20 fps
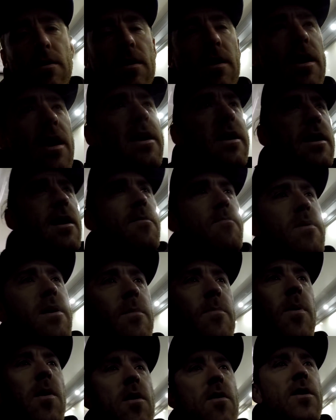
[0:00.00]
Guy can't
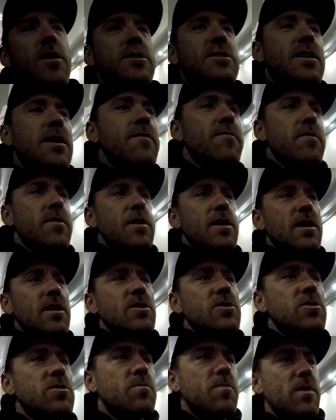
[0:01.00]
make porridge and everything, he can
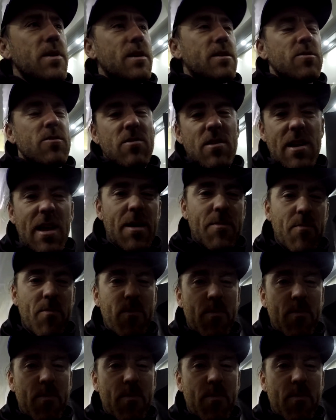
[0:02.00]
just make sort of like